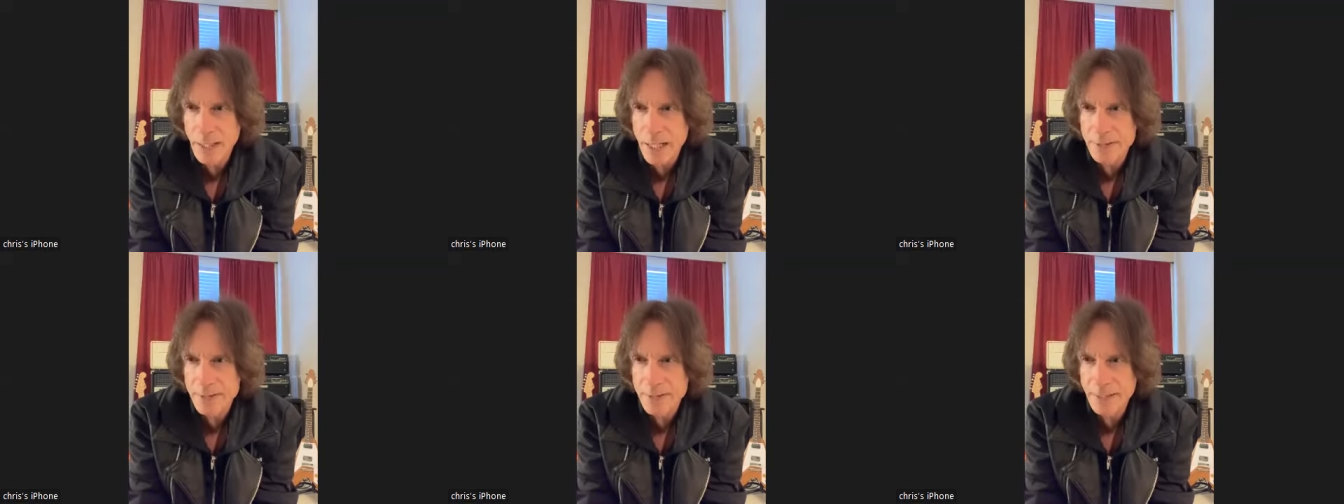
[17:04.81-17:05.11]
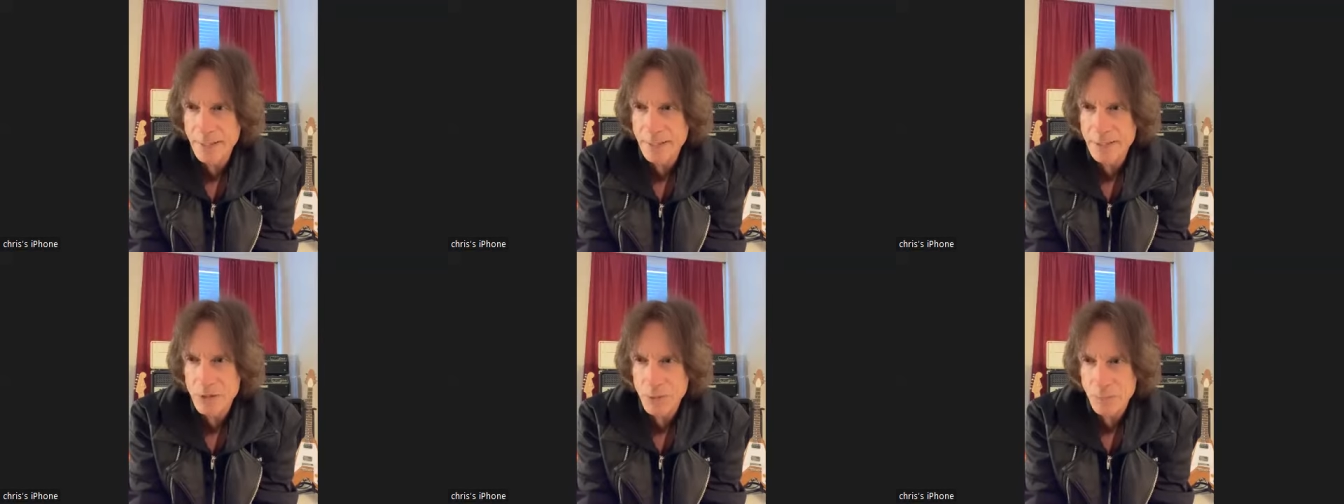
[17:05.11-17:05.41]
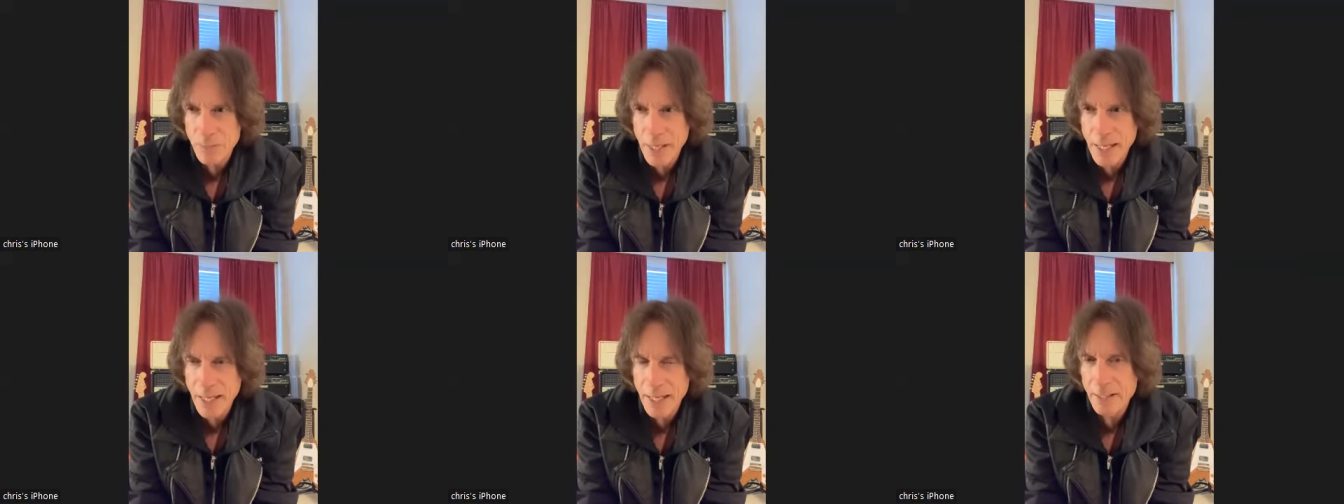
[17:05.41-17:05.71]
I think, in
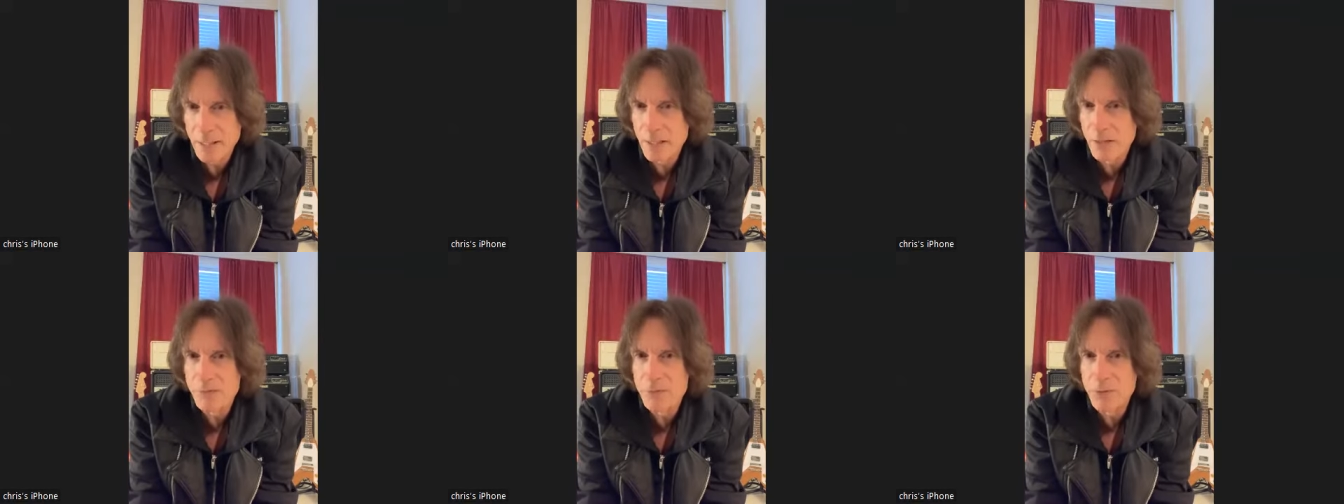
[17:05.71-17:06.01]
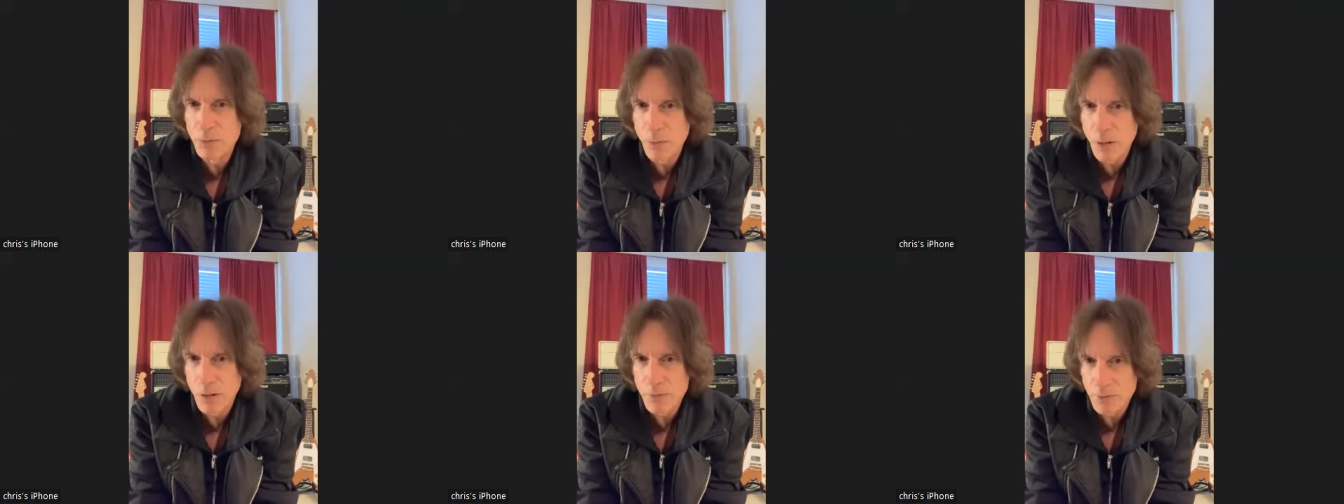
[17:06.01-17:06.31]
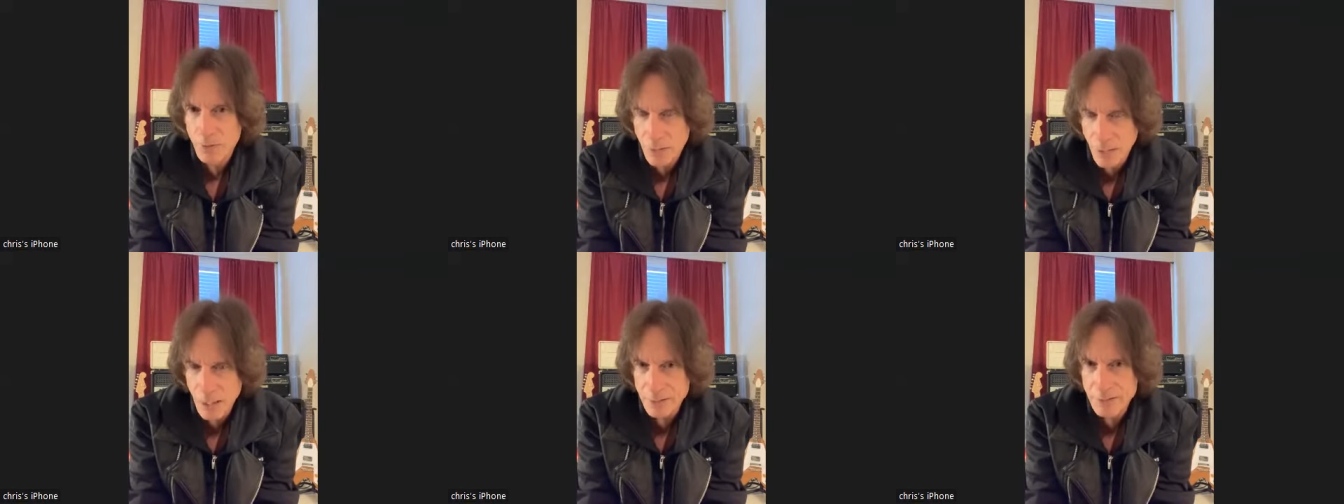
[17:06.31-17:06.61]
Japan and a few other
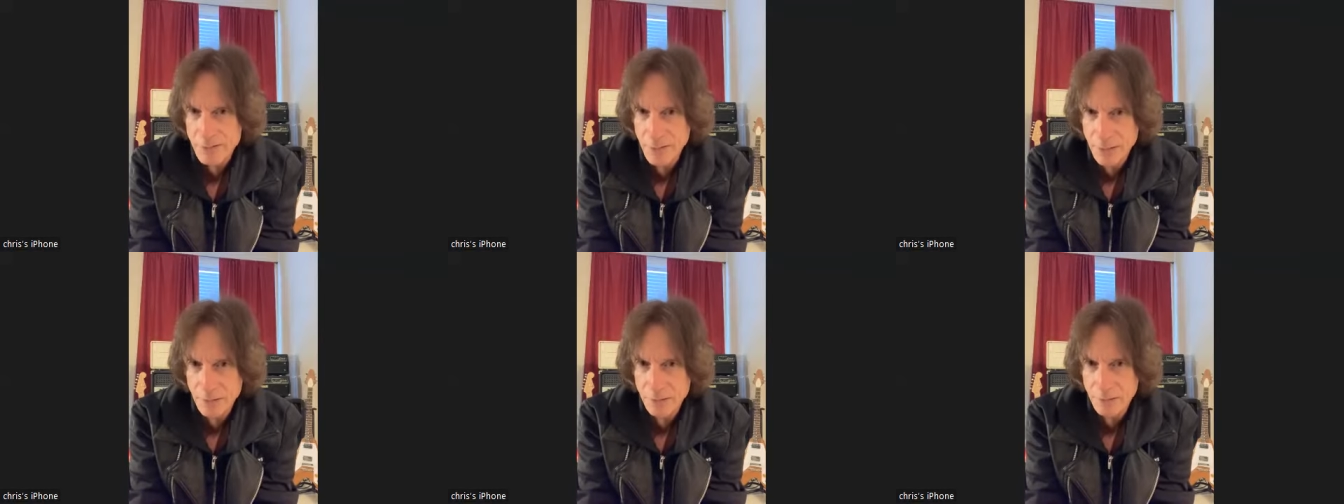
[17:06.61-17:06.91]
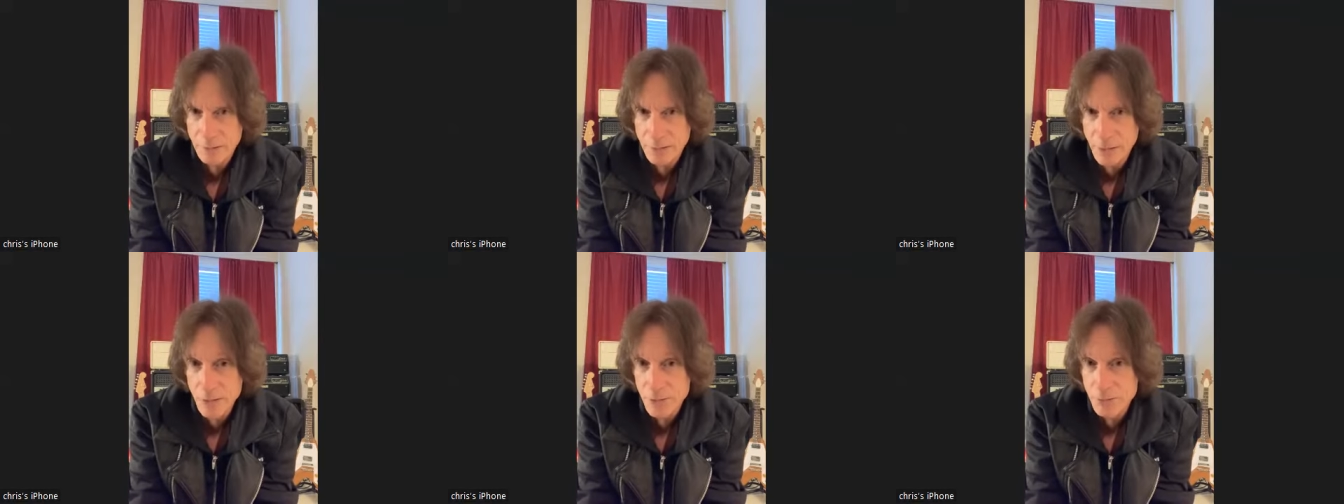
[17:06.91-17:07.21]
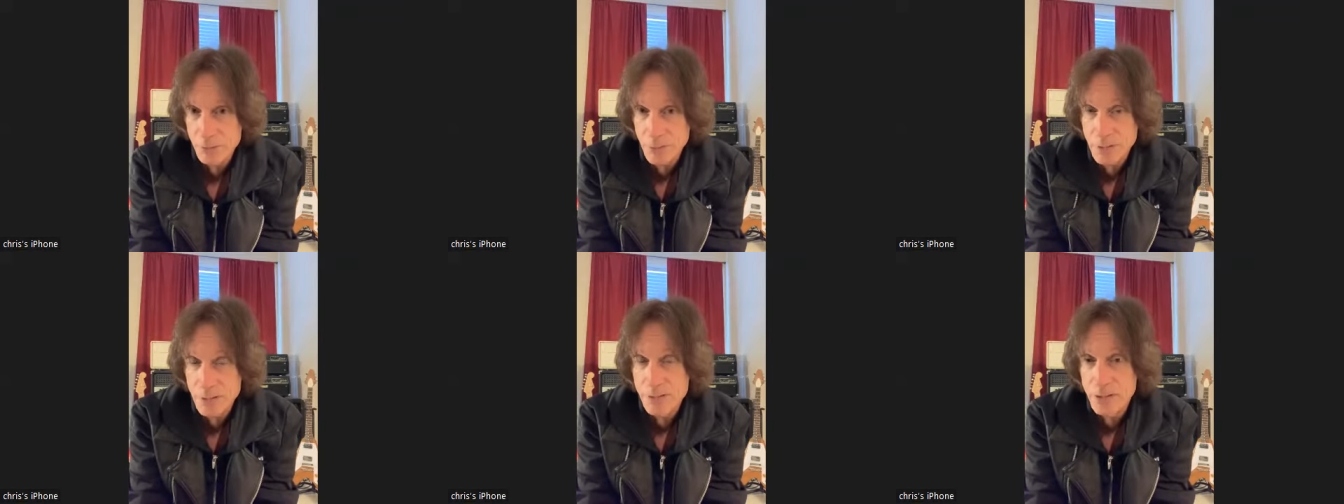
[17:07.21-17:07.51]
continental
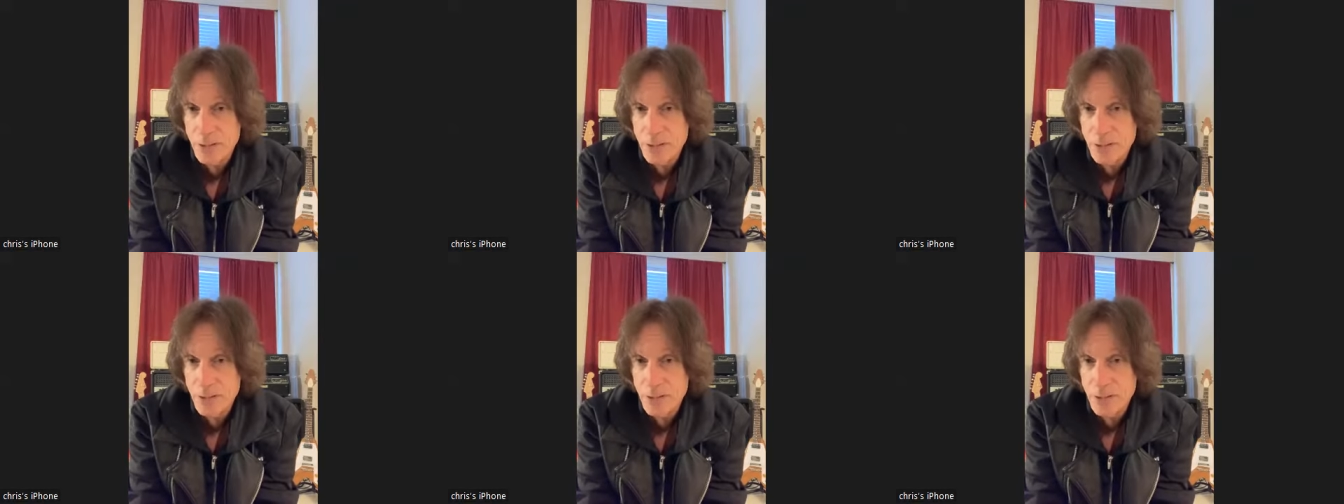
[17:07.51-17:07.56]
countries